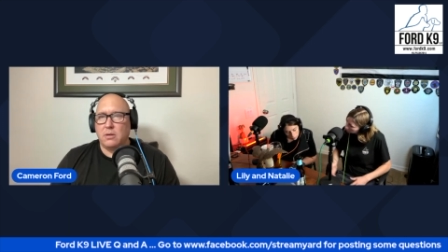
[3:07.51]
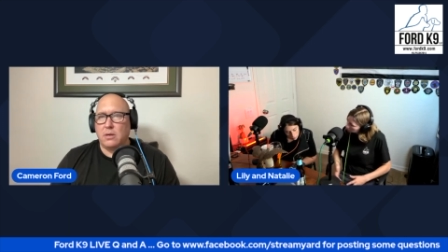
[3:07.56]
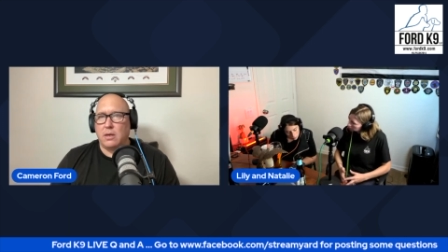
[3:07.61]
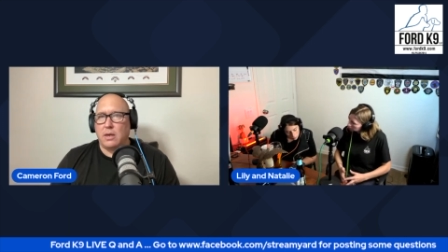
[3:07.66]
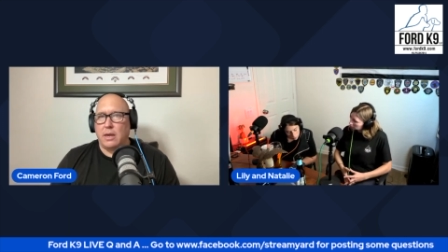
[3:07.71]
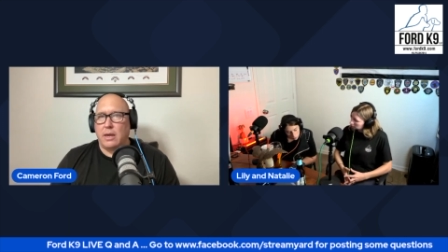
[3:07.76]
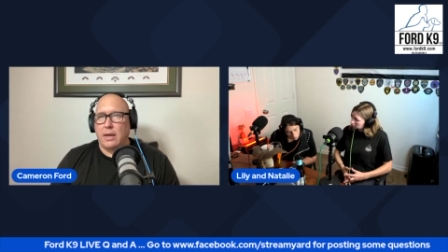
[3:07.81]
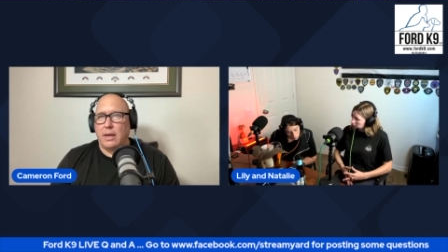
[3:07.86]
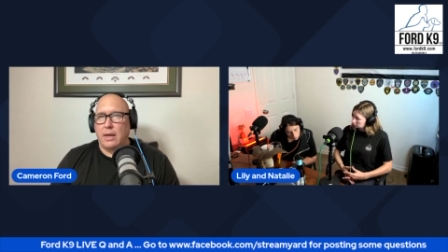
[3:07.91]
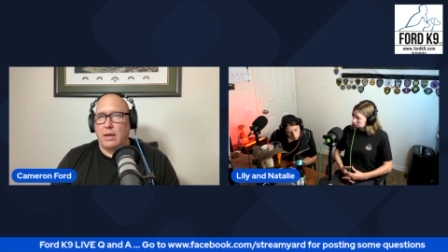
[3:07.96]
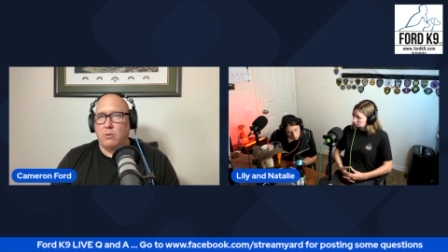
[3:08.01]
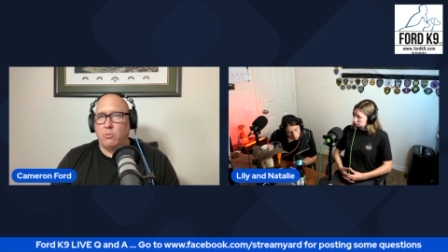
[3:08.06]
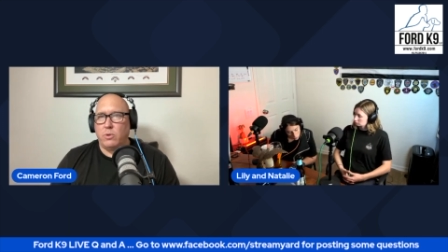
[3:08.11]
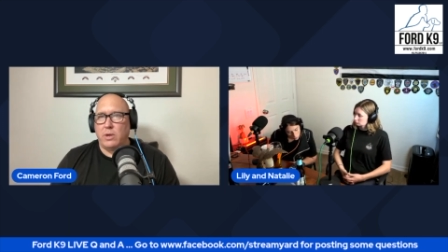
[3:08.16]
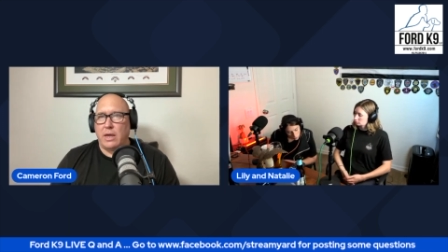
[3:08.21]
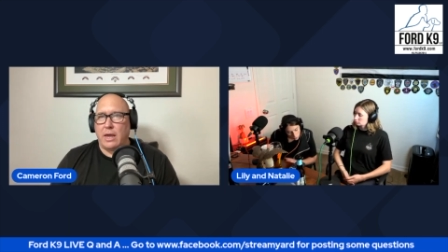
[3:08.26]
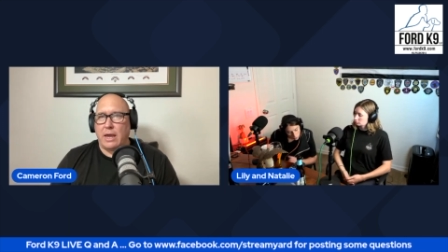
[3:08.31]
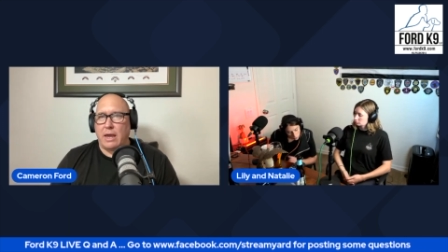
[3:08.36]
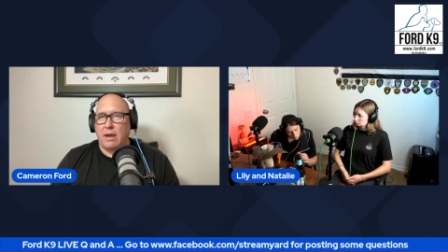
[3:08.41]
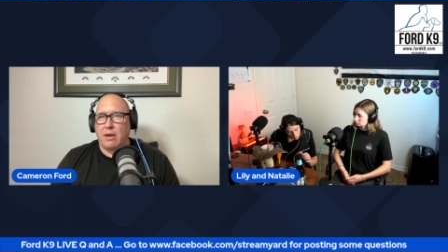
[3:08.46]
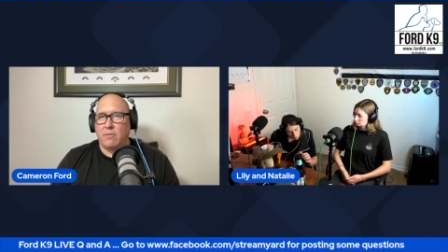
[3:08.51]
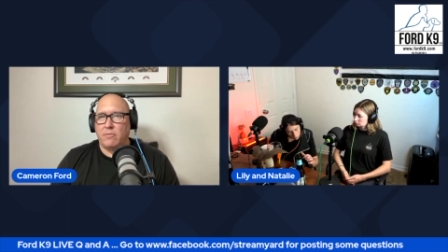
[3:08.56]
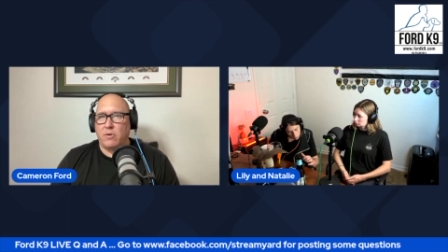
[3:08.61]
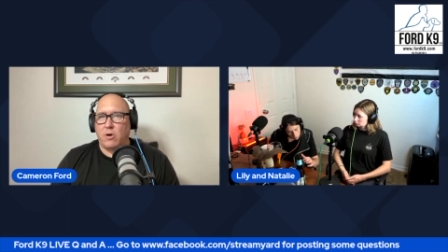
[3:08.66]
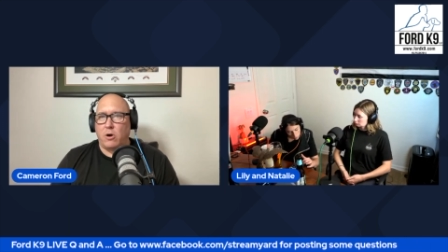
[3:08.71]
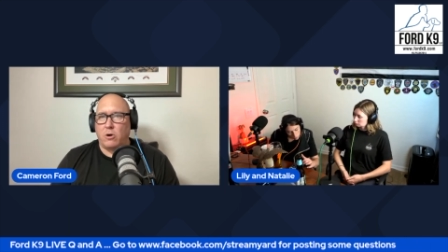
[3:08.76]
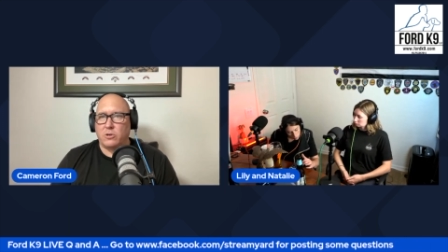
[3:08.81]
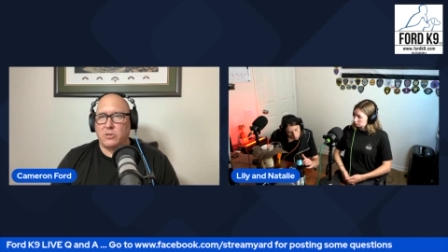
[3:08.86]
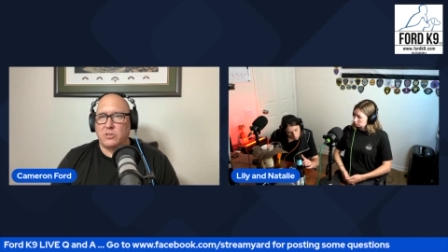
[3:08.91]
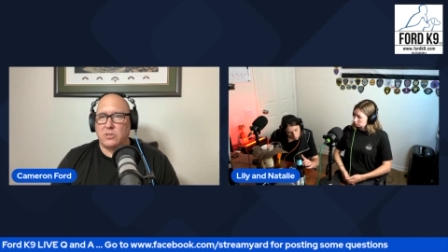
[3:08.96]
and we have
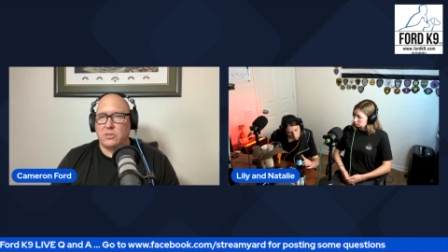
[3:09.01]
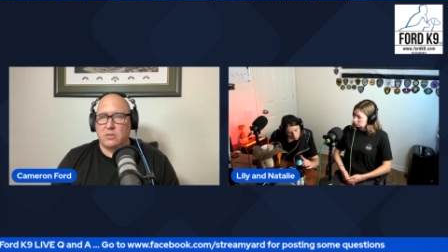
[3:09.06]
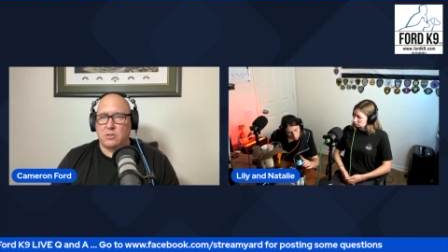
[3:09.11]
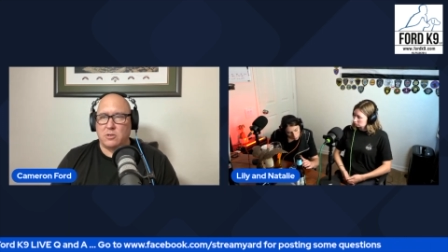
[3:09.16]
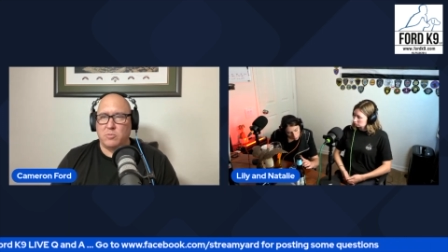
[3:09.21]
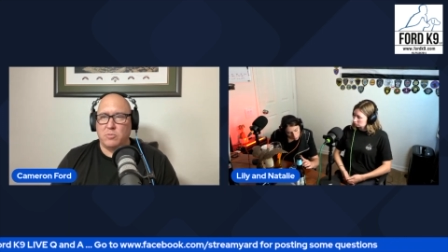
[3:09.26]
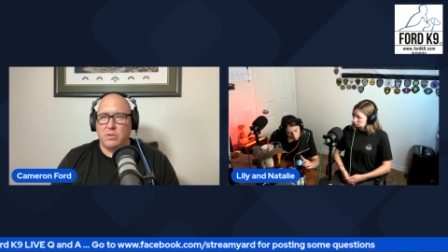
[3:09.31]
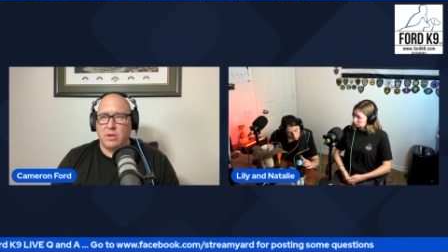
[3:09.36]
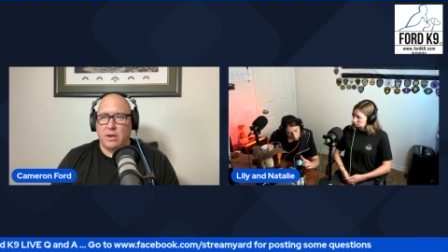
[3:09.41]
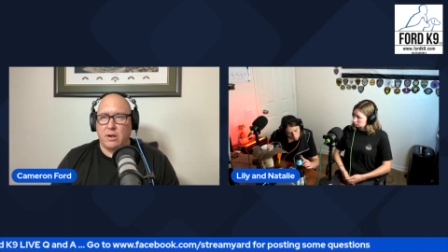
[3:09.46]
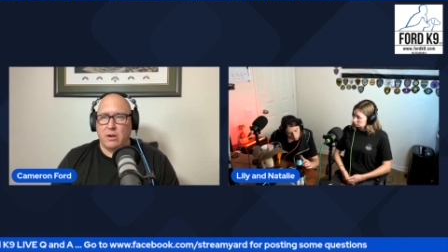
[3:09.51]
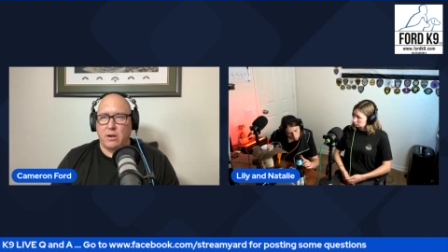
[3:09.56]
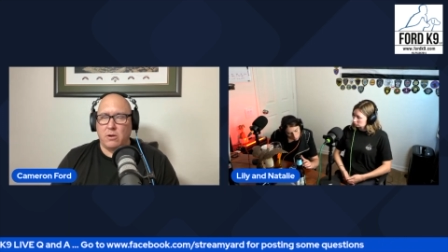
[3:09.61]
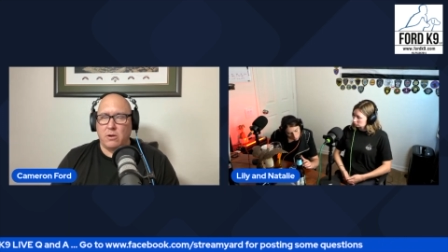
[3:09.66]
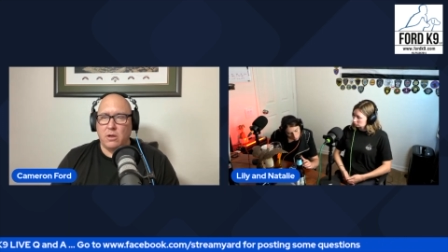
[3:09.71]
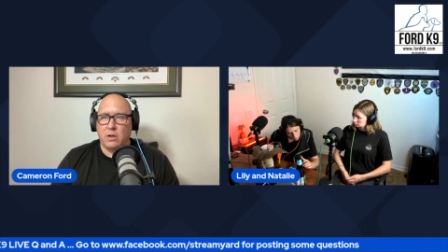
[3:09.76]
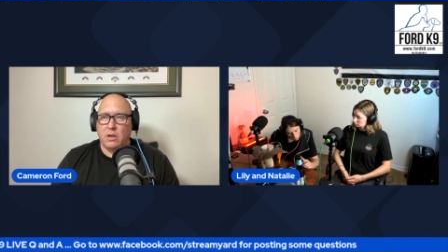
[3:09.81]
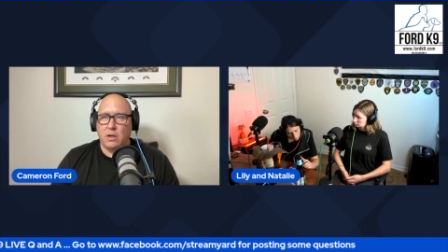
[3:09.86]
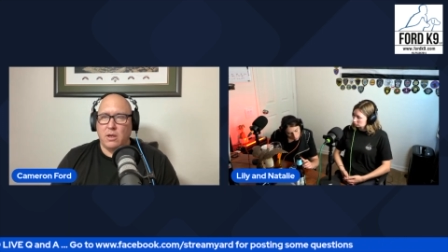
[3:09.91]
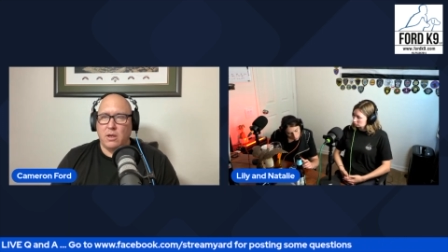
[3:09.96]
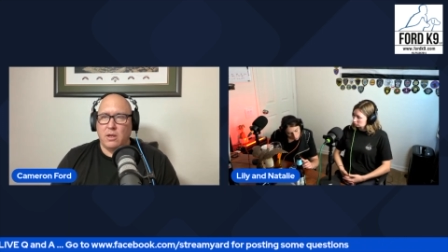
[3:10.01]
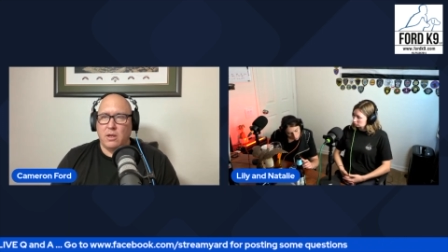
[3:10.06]
our system there